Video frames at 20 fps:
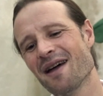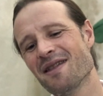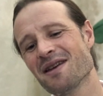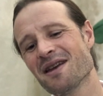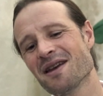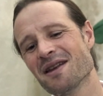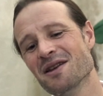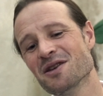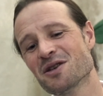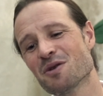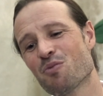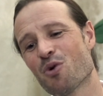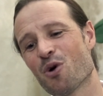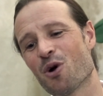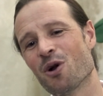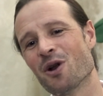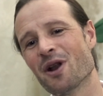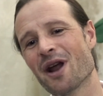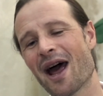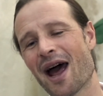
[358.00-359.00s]
I think it is
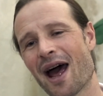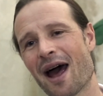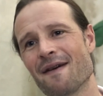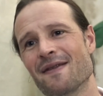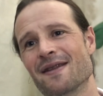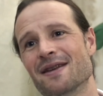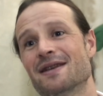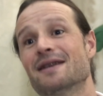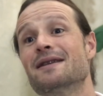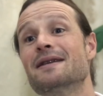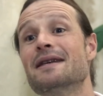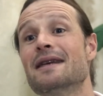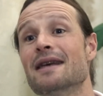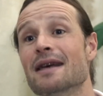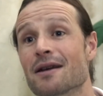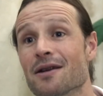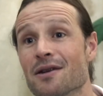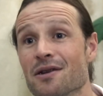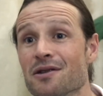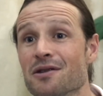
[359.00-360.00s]
important to have the
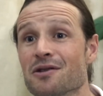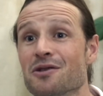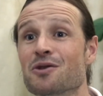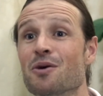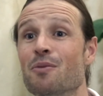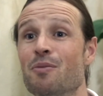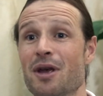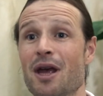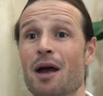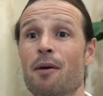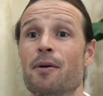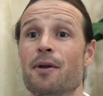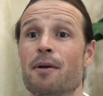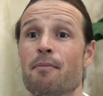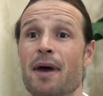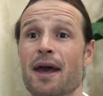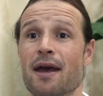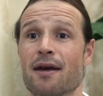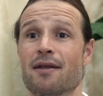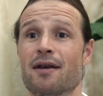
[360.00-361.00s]
skills to be able to
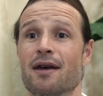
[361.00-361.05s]
make